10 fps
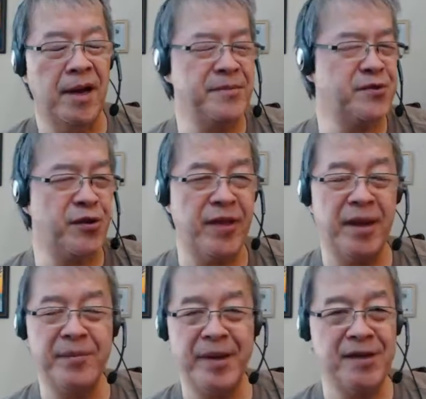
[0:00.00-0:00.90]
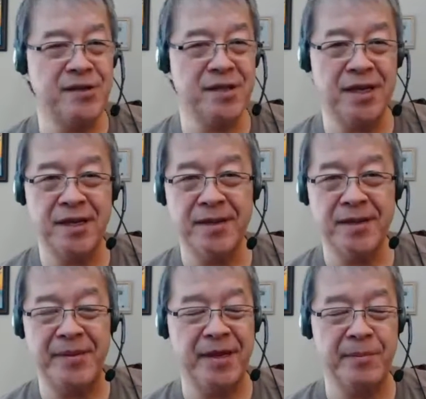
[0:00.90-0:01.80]
that page is going to be
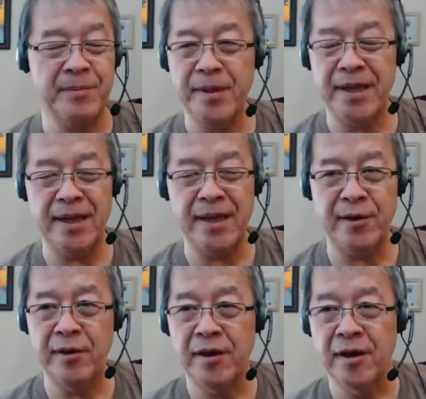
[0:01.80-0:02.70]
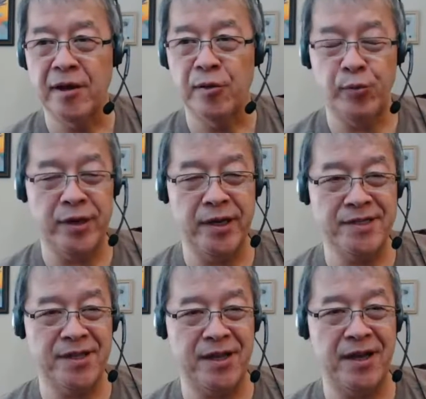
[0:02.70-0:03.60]
completely
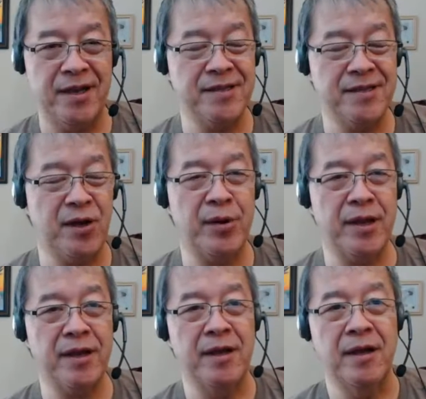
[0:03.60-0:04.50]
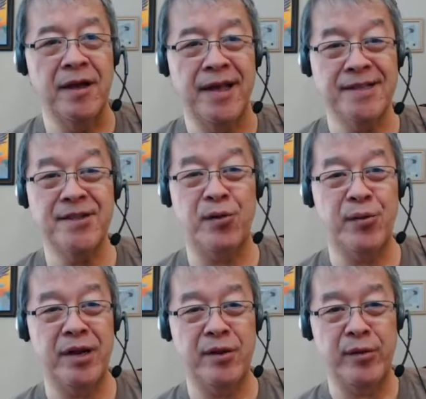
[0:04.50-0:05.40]
redesigned. It's already
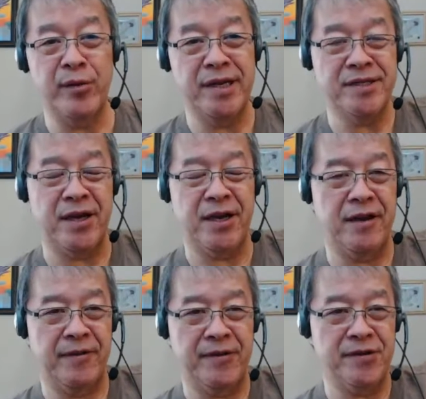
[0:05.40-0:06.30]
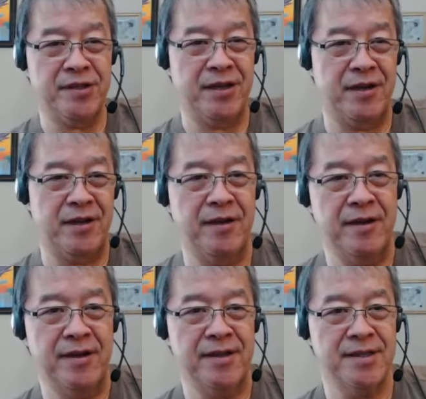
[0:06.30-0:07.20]
redesigned, and they're just going to
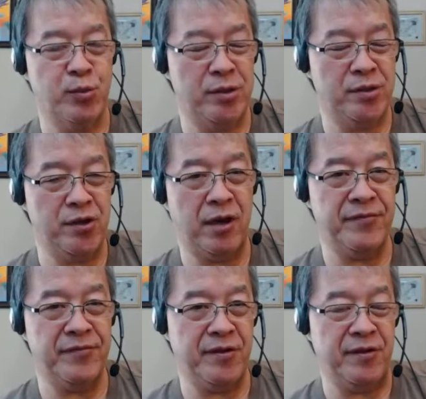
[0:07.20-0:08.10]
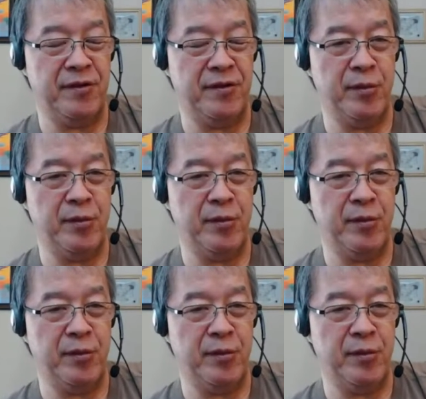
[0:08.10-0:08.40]
switch off to the new one,